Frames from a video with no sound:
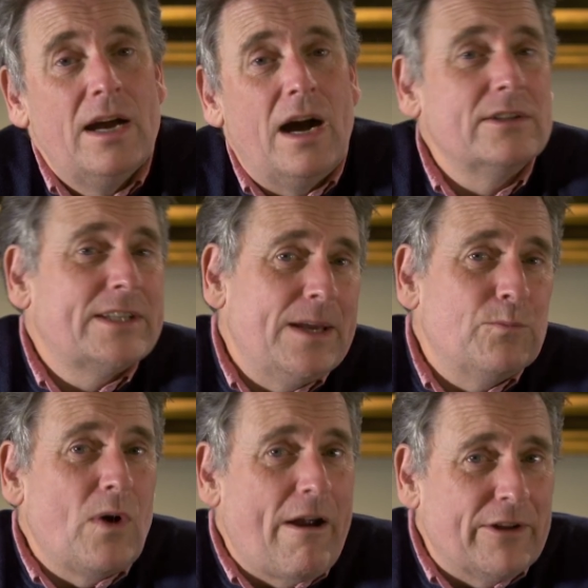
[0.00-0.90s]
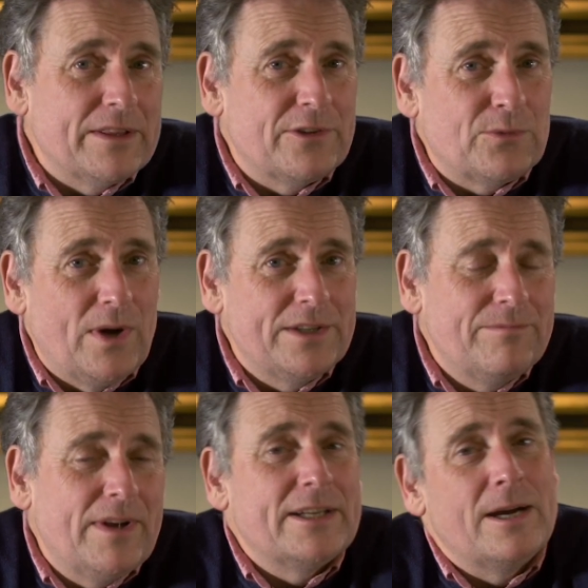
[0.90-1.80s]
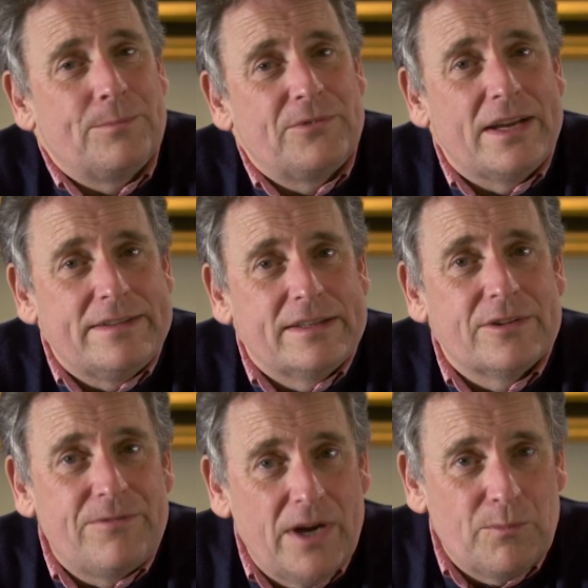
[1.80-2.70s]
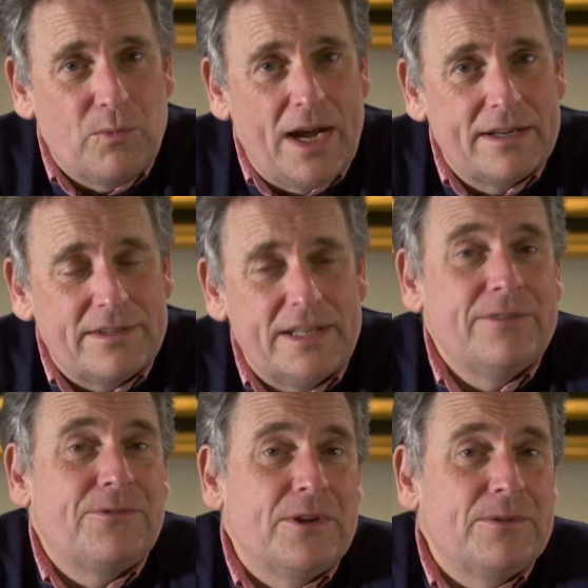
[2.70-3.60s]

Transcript: I'll keep wearing this one and updating the firmware, and if the